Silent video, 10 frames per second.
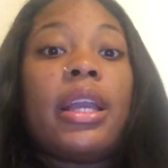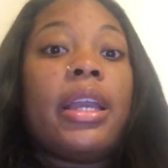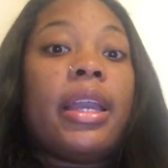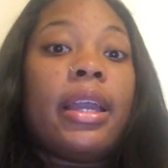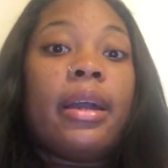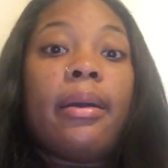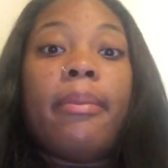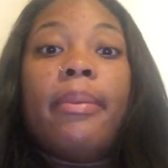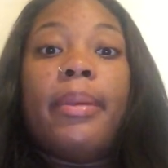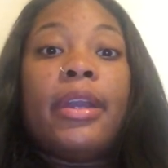get a
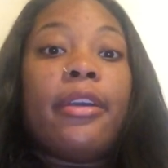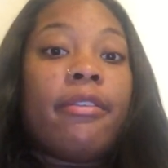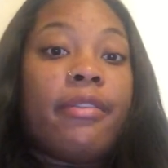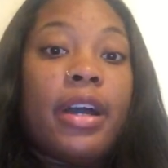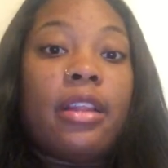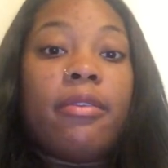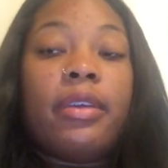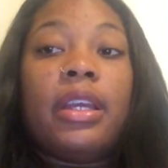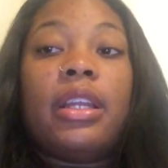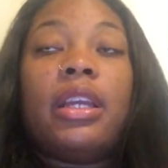bigger
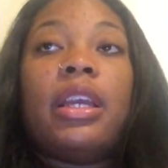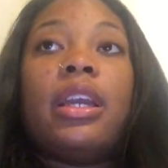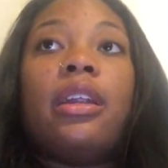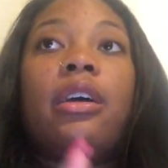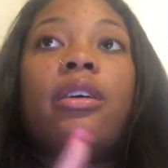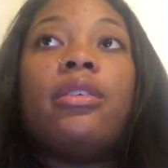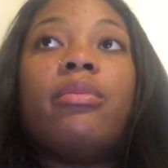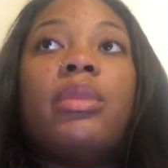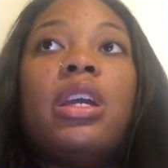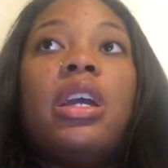following, get
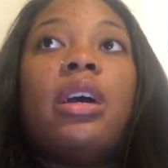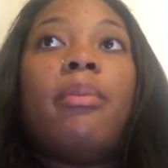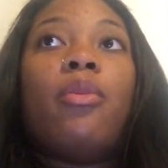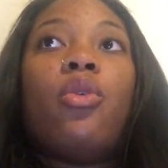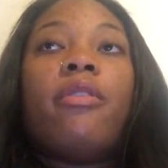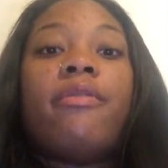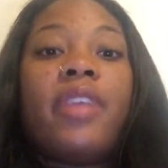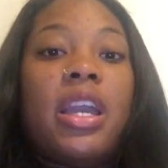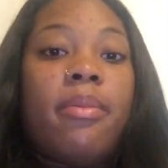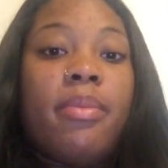more
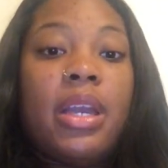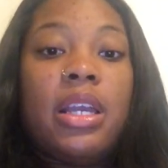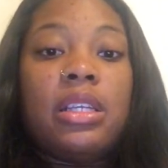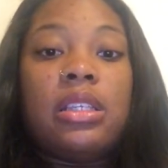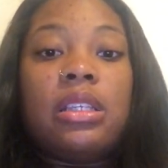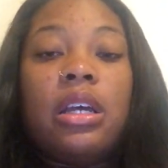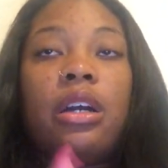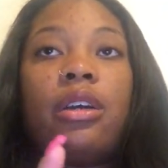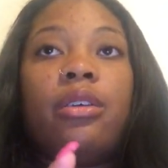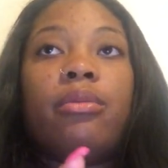fan base,
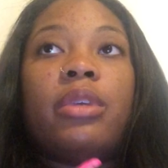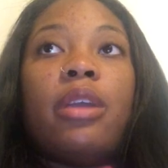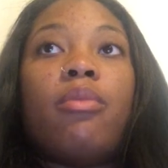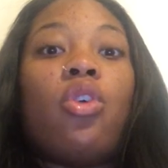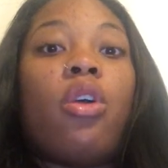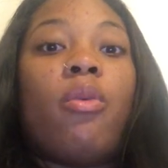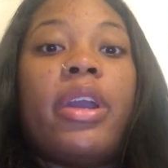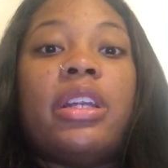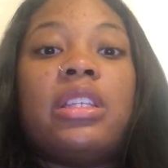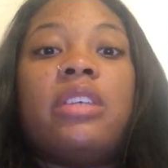get more
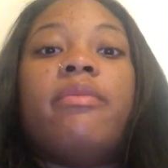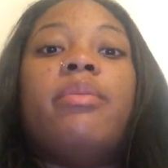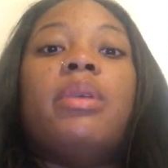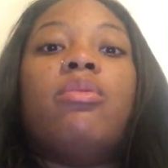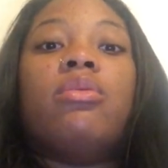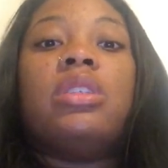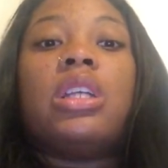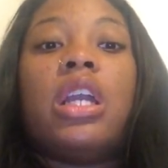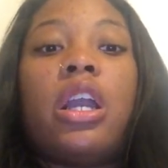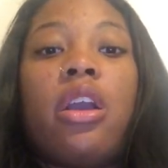awareness of people
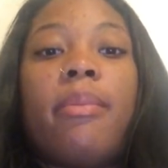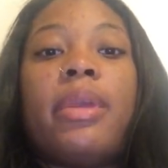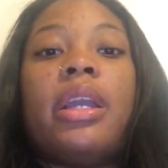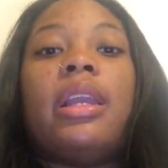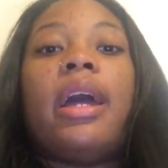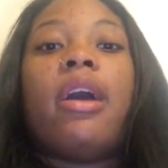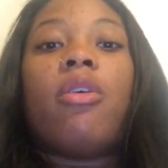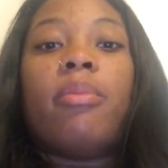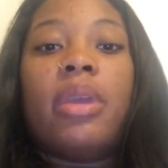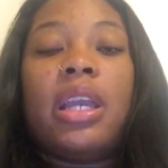seeing her being
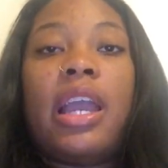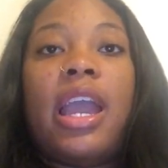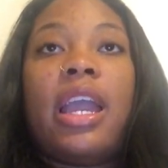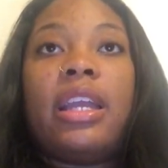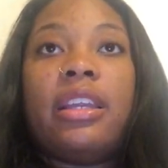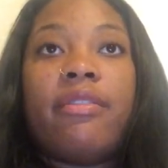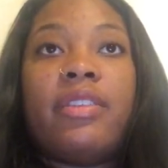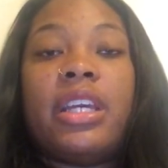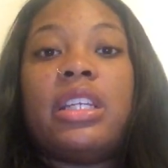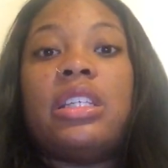out, being active,
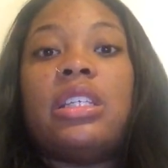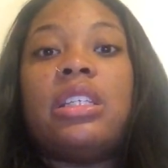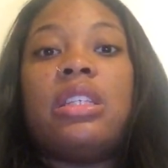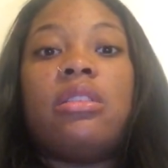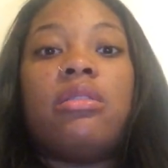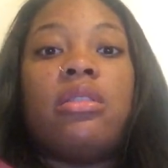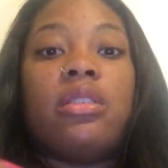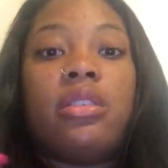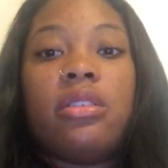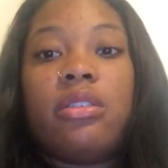not just
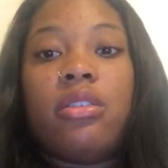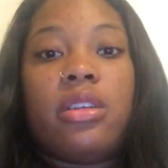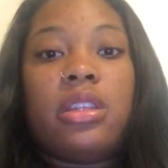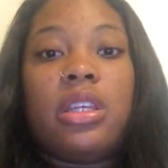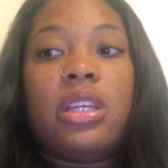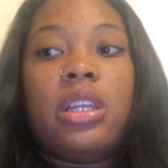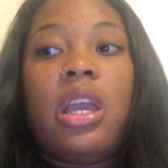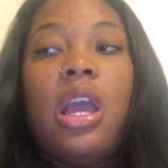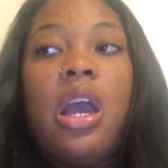nothing.